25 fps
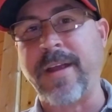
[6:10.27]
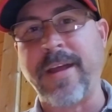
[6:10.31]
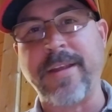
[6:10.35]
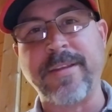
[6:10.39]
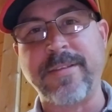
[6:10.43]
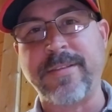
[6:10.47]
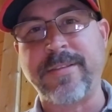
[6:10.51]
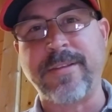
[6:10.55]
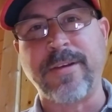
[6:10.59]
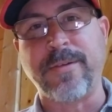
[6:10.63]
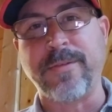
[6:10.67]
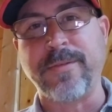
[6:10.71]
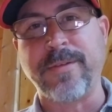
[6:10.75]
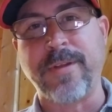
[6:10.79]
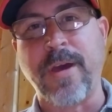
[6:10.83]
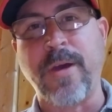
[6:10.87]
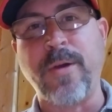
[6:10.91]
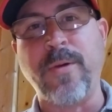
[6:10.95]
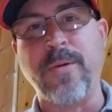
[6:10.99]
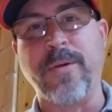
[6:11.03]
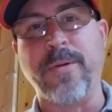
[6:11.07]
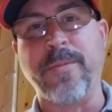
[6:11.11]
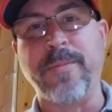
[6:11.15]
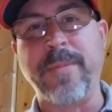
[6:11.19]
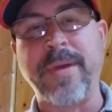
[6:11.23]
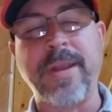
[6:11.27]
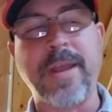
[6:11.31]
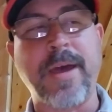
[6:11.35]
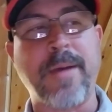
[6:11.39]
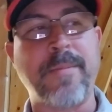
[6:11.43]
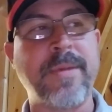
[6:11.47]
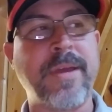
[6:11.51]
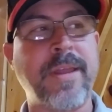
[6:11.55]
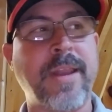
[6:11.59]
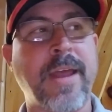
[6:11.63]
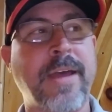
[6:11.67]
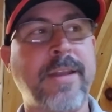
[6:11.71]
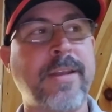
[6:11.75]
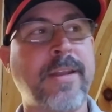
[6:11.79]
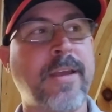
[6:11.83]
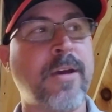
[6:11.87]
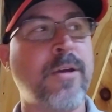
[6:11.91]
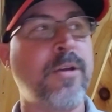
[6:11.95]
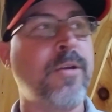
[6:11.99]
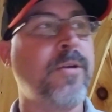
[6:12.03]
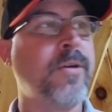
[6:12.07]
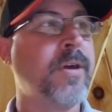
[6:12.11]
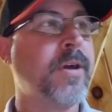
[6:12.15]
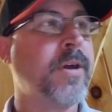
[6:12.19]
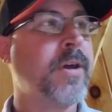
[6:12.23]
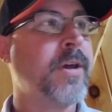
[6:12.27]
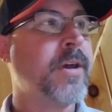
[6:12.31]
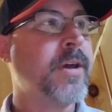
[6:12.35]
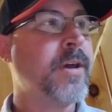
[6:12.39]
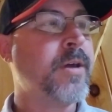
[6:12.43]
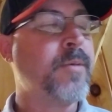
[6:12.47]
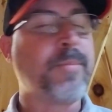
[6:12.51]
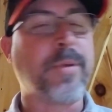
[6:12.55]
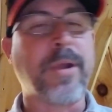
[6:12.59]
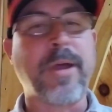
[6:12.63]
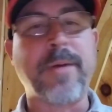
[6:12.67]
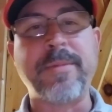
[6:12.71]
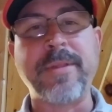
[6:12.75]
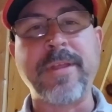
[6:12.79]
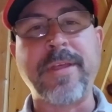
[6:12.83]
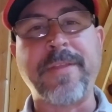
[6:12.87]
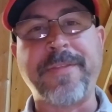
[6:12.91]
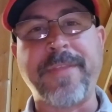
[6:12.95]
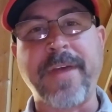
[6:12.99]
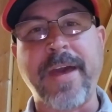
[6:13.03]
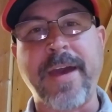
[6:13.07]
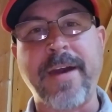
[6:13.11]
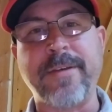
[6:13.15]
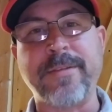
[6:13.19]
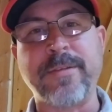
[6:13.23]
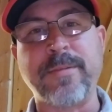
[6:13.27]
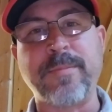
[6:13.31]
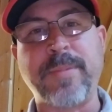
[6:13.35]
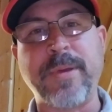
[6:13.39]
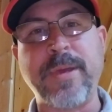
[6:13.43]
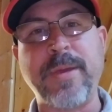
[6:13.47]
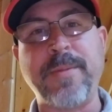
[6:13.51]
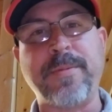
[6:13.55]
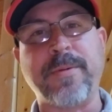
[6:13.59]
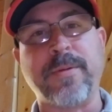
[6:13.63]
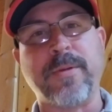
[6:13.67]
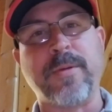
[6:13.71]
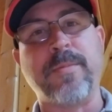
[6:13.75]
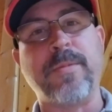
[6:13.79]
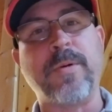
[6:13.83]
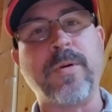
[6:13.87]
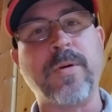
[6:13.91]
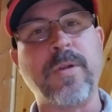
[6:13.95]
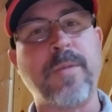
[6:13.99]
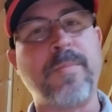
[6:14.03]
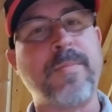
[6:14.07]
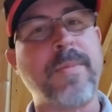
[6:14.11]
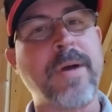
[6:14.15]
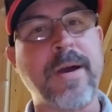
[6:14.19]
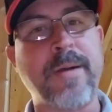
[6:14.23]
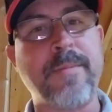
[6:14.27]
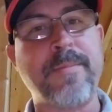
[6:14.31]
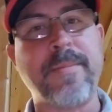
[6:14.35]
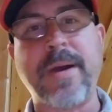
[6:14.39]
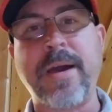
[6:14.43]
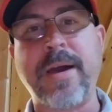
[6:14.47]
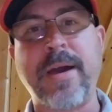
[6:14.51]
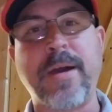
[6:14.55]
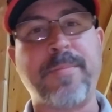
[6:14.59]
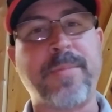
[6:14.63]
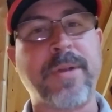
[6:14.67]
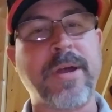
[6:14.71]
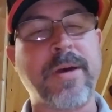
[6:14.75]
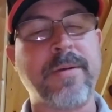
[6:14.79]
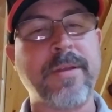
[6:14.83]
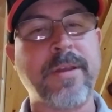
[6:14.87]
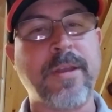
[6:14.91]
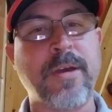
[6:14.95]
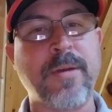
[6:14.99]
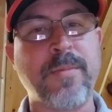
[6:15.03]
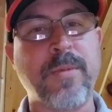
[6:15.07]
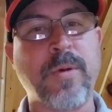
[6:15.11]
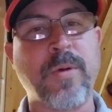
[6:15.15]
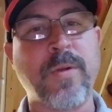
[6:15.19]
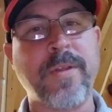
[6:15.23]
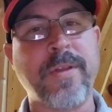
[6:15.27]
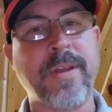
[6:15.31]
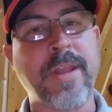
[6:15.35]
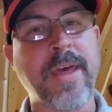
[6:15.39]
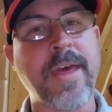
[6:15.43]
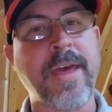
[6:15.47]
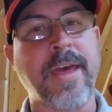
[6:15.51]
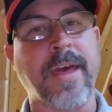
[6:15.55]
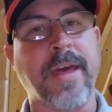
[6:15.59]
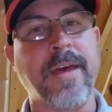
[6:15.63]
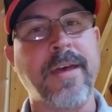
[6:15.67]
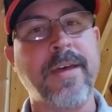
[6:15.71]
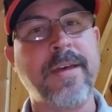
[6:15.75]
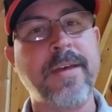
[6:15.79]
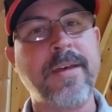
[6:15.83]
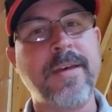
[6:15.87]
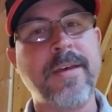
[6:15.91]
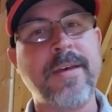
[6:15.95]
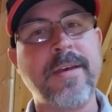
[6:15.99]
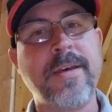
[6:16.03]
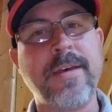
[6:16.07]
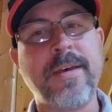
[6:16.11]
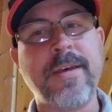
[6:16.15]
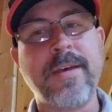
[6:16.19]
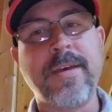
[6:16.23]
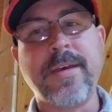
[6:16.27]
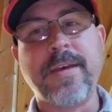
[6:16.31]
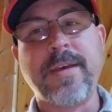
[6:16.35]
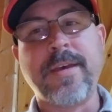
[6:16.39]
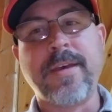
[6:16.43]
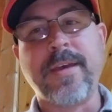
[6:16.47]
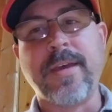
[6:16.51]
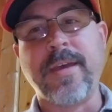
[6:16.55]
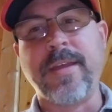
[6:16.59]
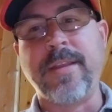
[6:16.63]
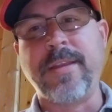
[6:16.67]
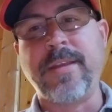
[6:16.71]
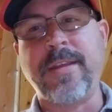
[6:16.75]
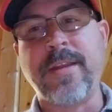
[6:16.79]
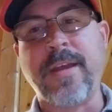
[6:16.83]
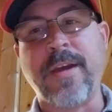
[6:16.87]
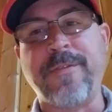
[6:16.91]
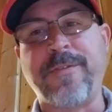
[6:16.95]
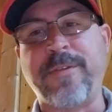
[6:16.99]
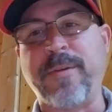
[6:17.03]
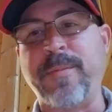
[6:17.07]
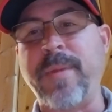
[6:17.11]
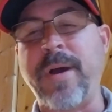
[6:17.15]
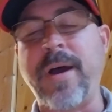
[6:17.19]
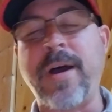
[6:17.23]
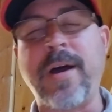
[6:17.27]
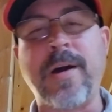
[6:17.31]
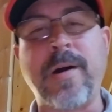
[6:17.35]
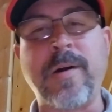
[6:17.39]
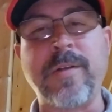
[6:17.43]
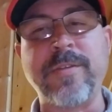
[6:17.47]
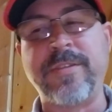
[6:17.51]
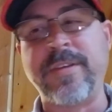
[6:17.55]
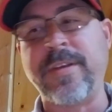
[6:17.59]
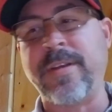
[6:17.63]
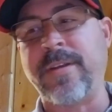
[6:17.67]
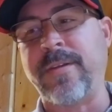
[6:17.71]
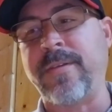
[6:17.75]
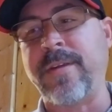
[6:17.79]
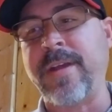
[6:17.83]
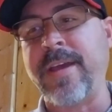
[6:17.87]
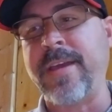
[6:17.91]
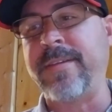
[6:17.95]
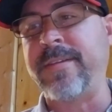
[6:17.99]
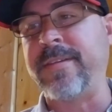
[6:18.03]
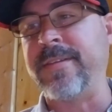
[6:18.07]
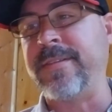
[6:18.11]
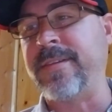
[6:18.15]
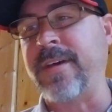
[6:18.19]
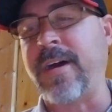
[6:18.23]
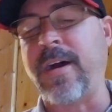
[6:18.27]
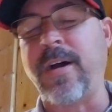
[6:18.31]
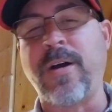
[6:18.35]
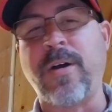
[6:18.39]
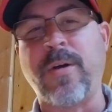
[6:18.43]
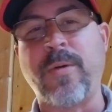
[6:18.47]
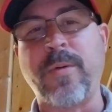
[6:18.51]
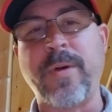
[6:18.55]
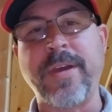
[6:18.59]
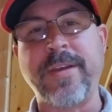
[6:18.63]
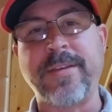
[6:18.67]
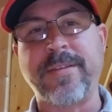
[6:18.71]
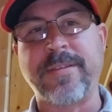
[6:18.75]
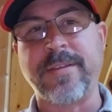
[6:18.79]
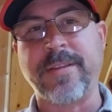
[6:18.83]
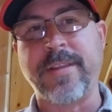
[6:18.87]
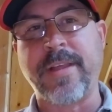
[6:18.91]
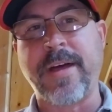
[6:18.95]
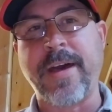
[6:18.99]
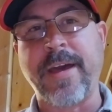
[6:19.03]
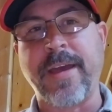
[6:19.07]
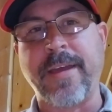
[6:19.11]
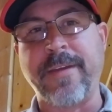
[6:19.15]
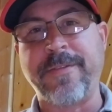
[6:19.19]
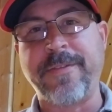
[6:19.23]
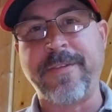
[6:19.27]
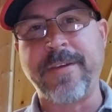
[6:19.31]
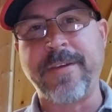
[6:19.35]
I just don't know them. And I mean, I know probably 1,000 people or more. I probably know more than that. And from all generations, all walks of life.